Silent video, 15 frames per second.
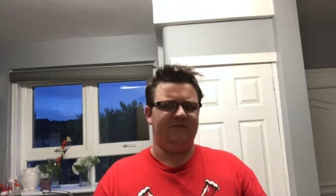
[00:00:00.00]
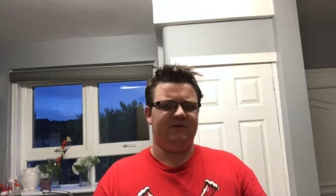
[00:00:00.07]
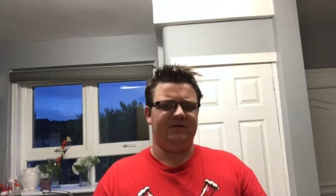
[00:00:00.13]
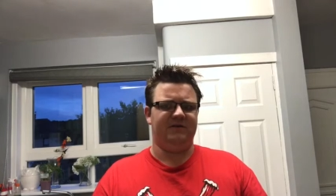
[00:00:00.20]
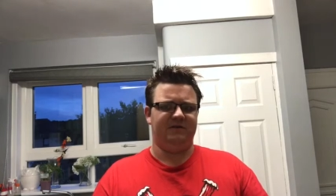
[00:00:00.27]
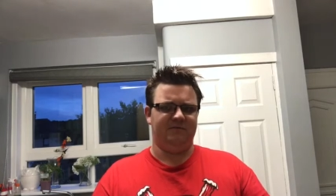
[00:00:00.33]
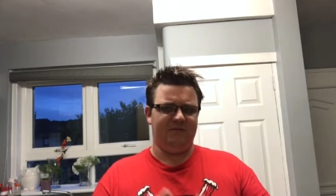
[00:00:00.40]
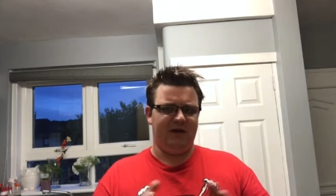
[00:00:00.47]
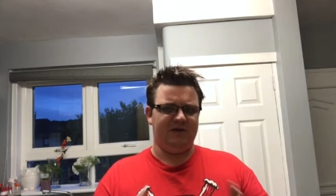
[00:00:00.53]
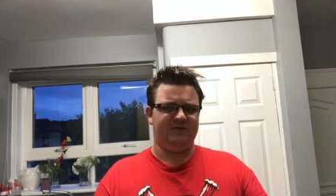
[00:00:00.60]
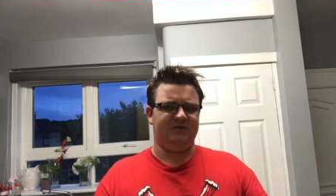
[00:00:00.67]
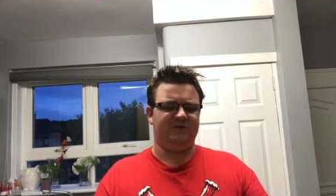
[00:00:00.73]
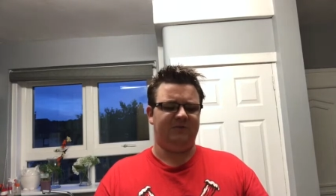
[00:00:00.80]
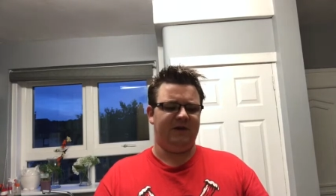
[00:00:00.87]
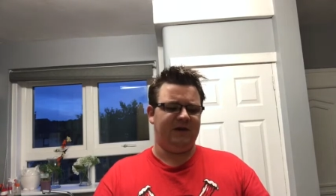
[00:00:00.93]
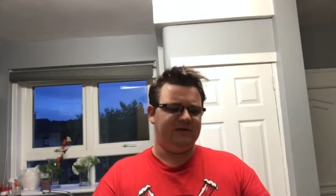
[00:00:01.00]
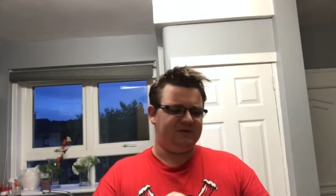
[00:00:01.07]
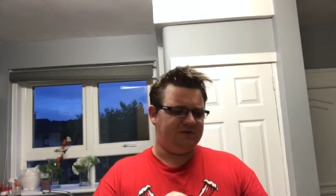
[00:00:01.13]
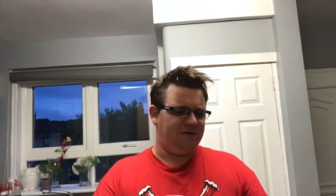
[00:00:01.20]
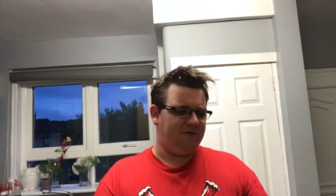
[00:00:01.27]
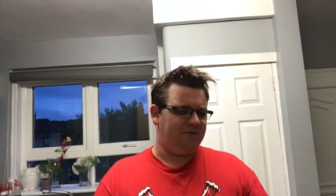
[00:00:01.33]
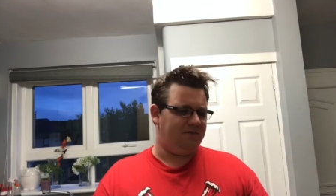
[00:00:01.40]
everything, measure twice,
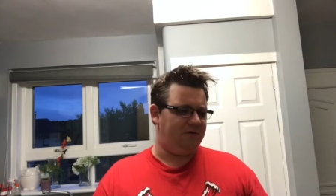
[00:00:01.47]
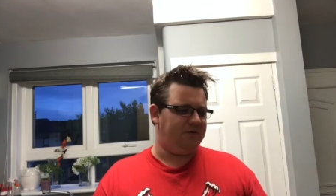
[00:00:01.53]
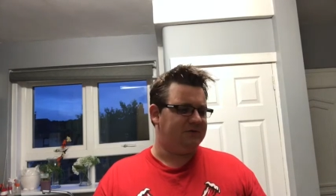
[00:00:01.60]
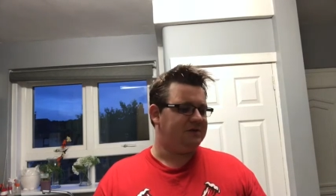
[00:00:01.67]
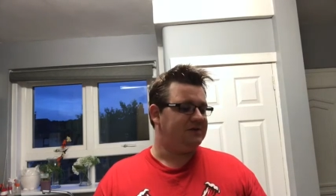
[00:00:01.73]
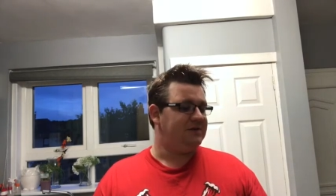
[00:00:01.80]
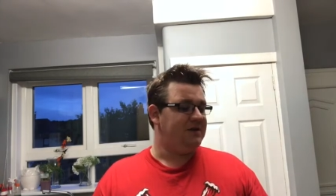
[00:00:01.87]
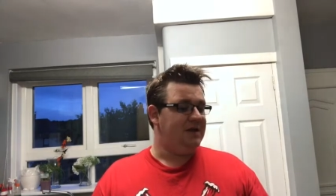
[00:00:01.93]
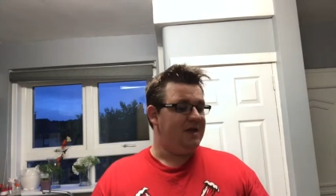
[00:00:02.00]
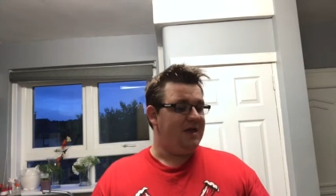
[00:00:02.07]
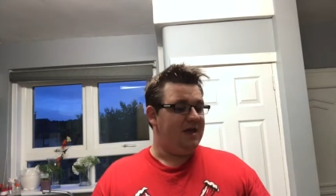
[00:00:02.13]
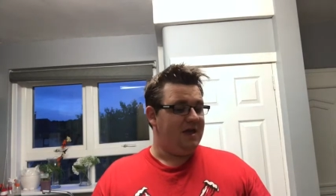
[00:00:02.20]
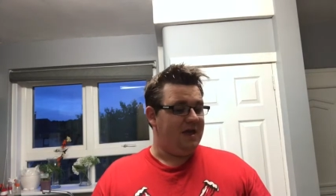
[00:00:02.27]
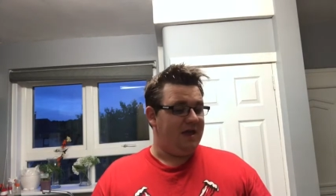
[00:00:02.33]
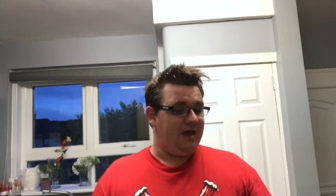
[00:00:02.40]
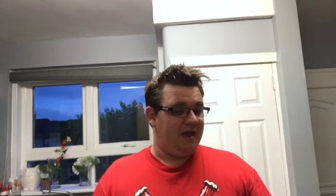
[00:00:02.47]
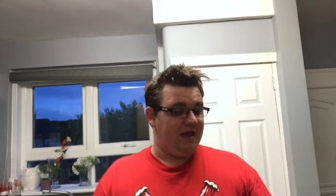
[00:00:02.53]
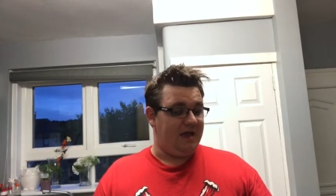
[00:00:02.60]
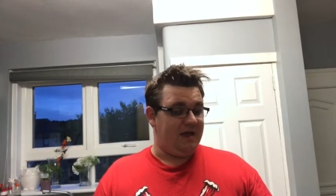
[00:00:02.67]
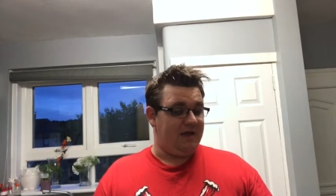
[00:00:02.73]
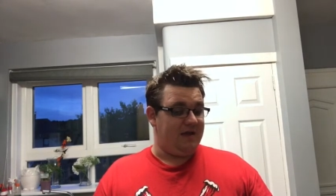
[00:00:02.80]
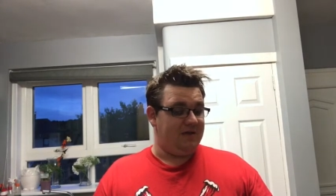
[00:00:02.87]
cut once, uh,
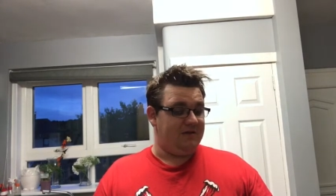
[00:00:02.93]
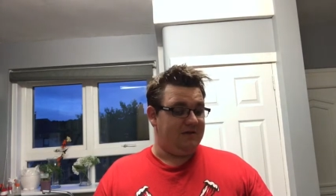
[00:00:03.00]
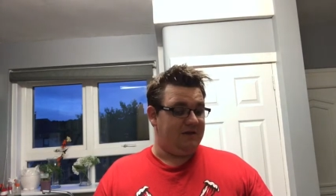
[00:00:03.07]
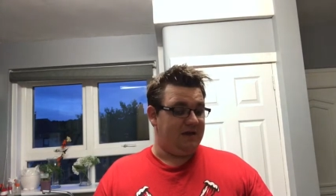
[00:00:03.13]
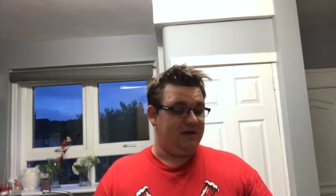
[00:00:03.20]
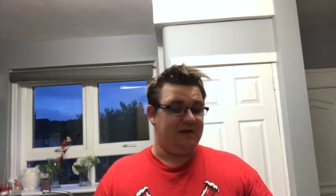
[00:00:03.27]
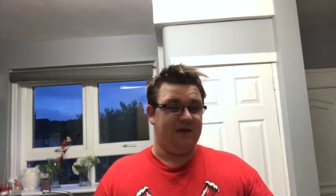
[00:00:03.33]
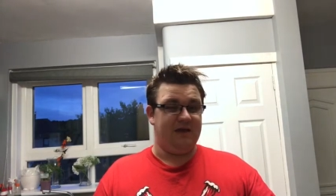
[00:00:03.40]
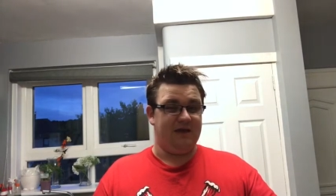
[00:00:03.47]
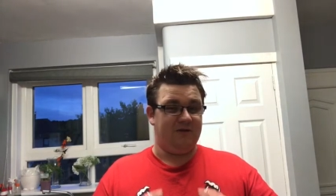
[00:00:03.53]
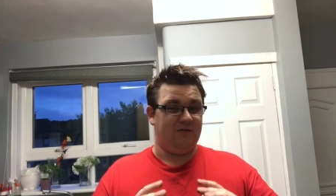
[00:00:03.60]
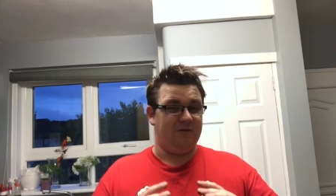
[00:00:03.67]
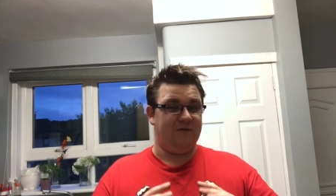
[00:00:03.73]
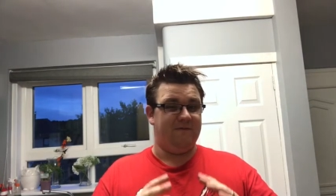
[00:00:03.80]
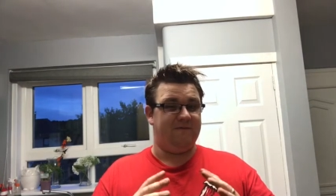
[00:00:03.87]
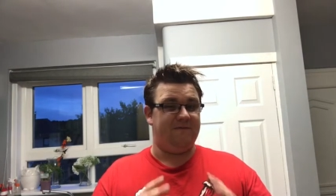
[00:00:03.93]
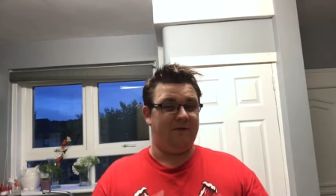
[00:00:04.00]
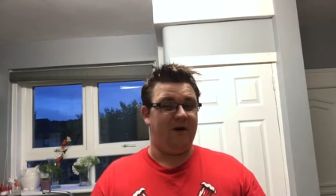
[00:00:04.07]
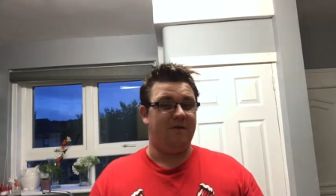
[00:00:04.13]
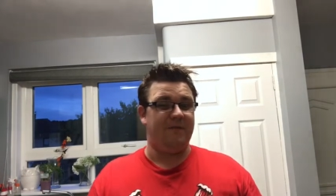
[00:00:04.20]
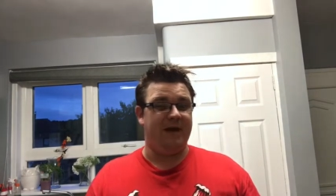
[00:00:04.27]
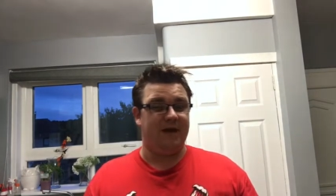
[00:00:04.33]
and you can get it looking
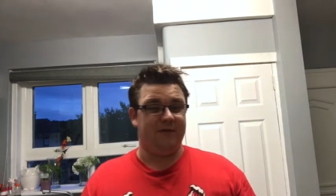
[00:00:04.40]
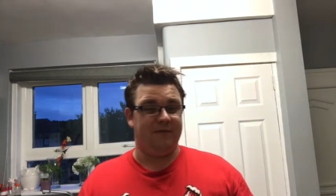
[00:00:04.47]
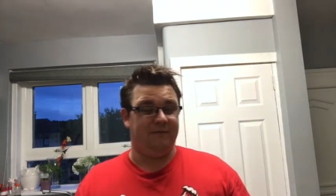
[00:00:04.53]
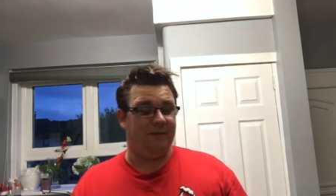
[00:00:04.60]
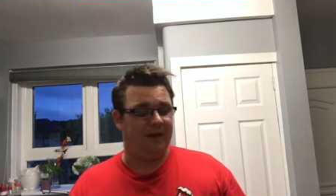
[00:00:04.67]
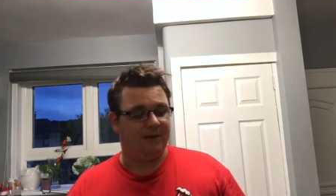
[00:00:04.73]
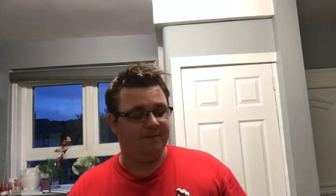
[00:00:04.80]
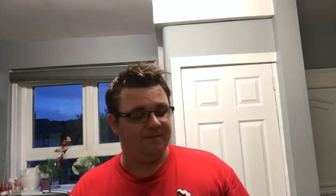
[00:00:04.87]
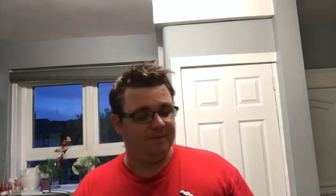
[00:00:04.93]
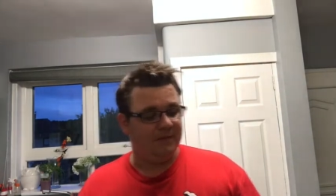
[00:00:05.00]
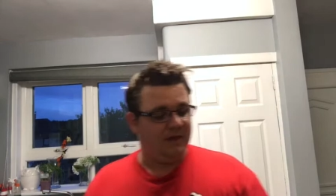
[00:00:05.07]
far better than mine.